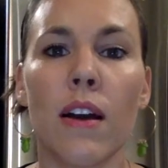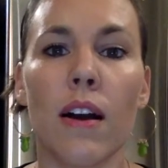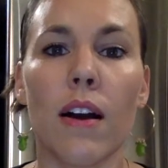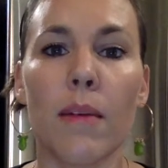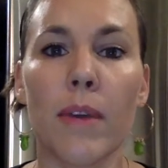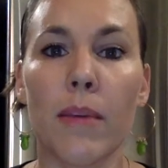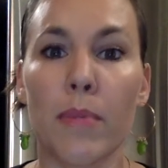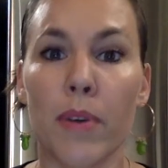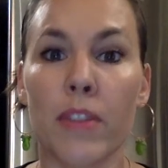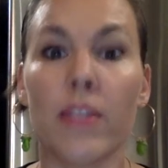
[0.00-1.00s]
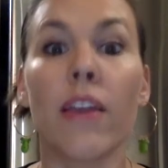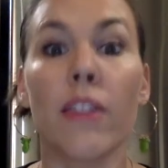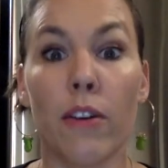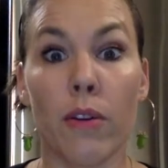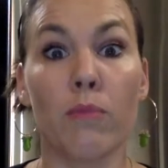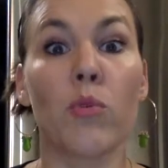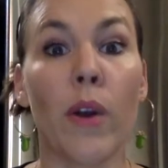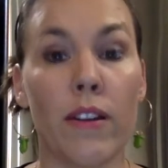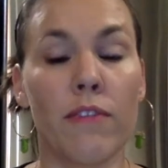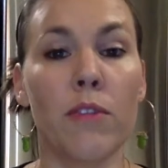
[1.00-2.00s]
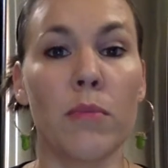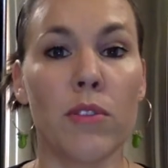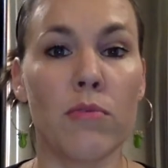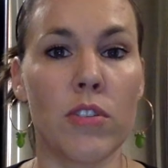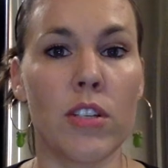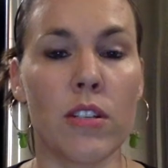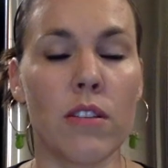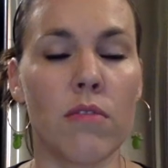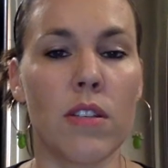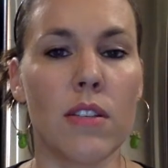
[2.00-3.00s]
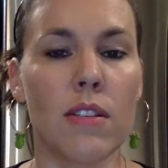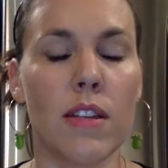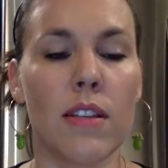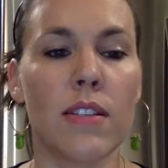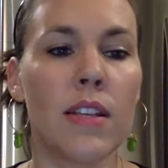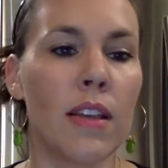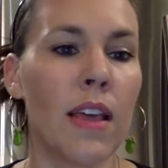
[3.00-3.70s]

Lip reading: I can put together quite a few meals with just those seasonings.